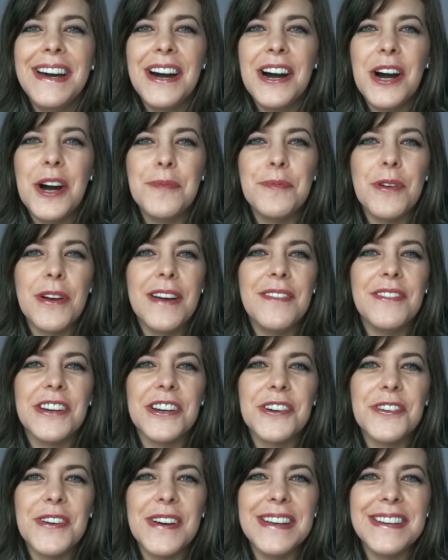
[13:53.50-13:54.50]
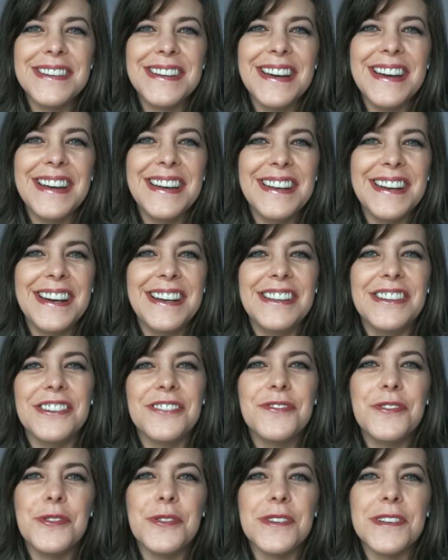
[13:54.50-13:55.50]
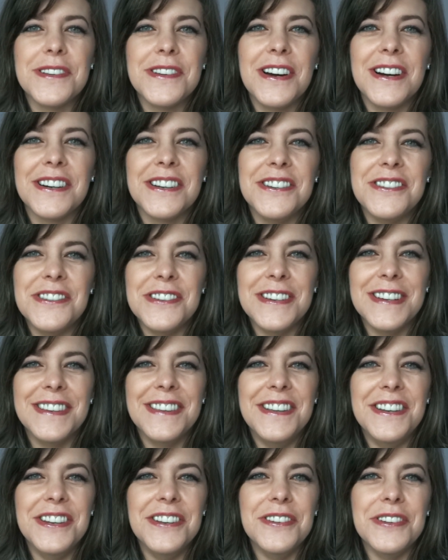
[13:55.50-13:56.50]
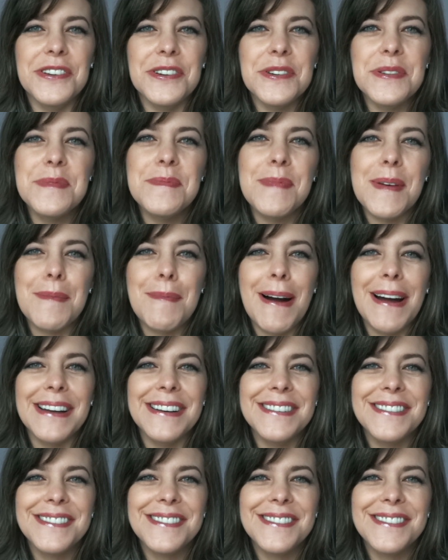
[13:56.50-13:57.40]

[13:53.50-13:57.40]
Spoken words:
Hope you're having a great day, and I look forward to talking to you in the new year. Bye-bye.